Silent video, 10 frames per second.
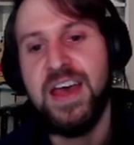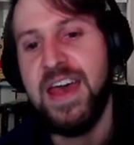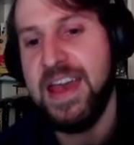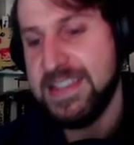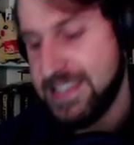
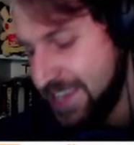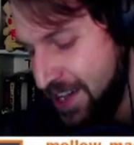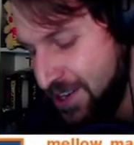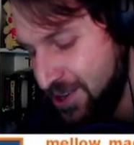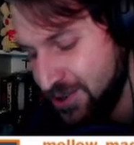And
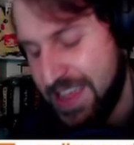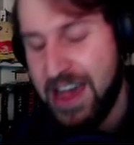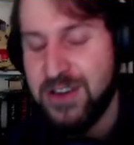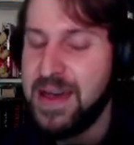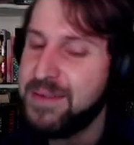so
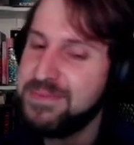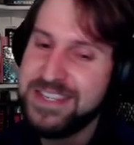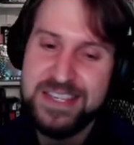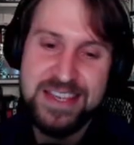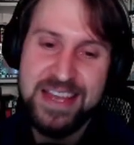Town Map is
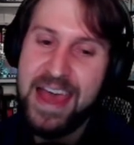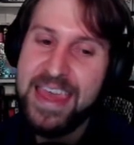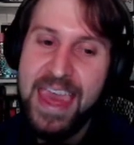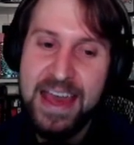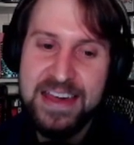just, I
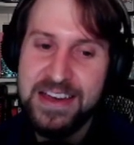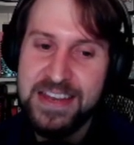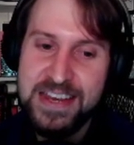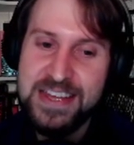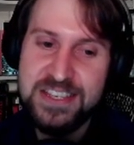can't cut
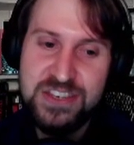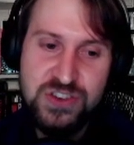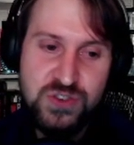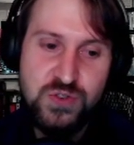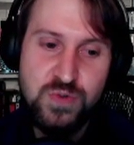it. It's
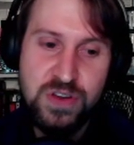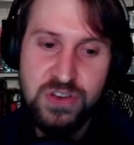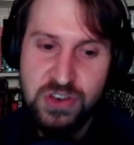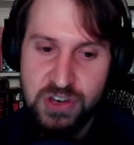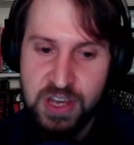too
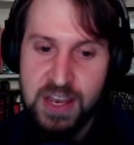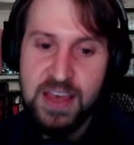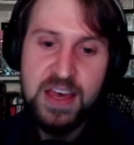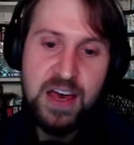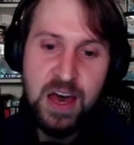good.
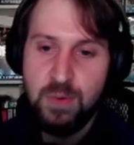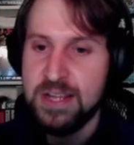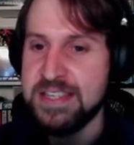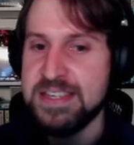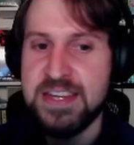What
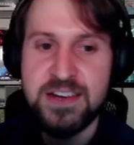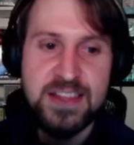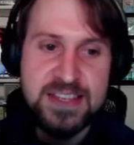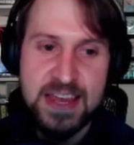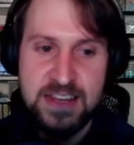else is in here
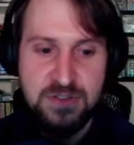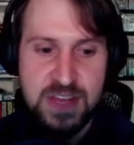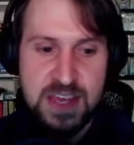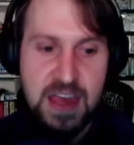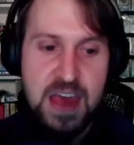that's kind of
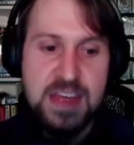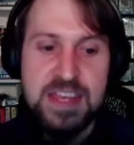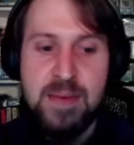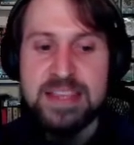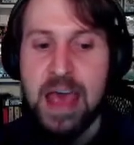unique?
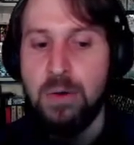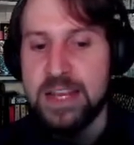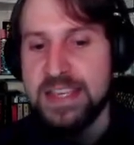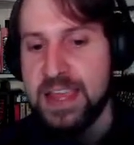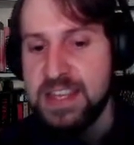Teammates. I want a
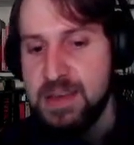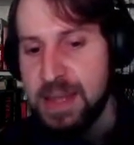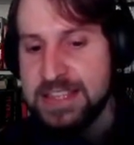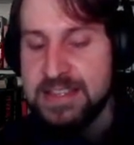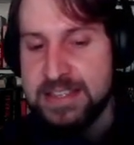second
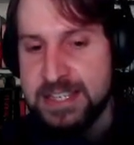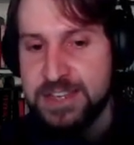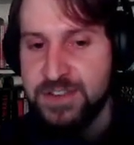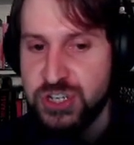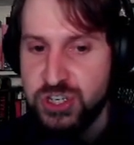Teammates in this list
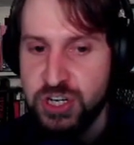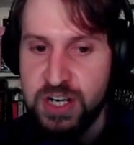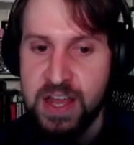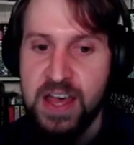for sure.